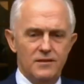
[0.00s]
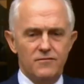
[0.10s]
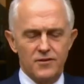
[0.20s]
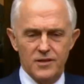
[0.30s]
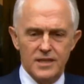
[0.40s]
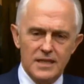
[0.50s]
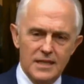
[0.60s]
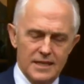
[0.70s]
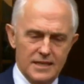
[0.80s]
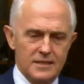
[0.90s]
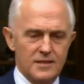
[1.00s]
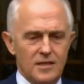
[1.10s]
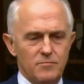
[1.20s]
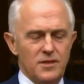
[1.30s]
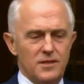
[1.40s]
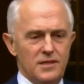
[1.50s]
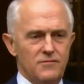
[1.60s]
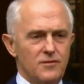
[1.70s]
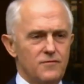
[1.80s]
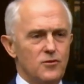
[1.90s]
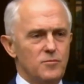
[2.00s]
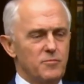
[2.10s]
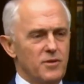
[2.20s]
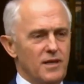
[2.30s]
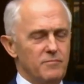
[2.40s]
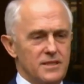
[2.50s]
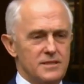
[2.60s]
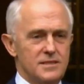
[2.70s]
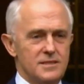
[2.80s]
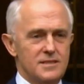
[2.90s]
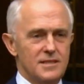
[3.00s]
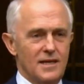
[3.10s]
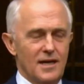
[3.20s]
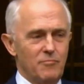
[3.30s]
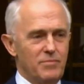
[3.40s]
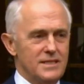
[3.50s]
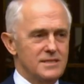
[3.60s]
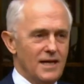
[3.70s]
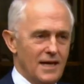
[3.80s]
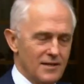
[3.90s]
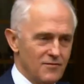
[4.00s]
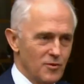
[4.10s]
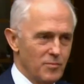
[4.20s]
it very clear that I believe that former Prime Ministers are best out of the